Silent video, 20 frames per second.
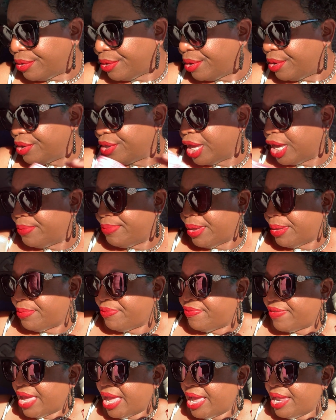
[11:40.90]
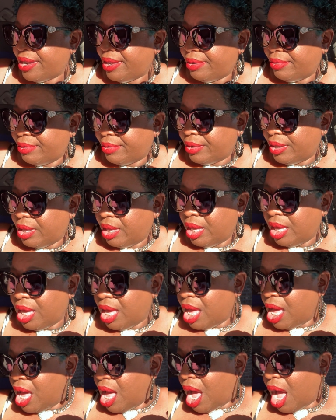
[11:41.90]
girl. You ain't gonna be able to find it
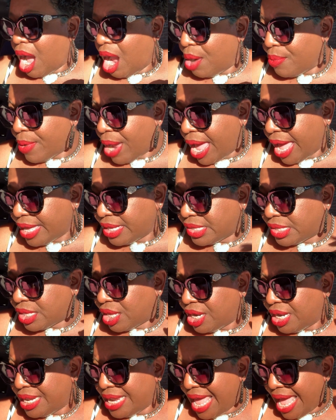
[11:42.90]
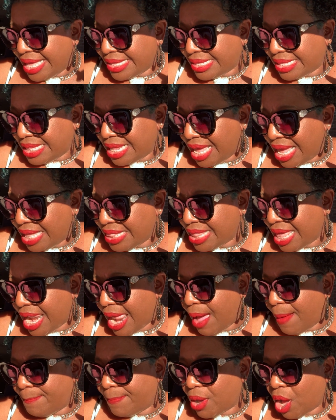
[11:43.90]
all right so the next thing that
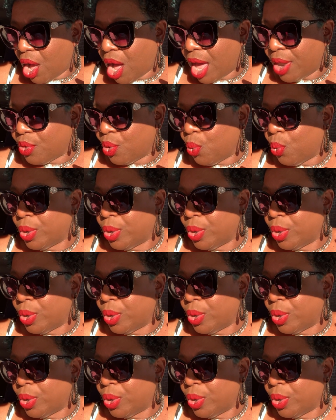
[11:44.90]
i bought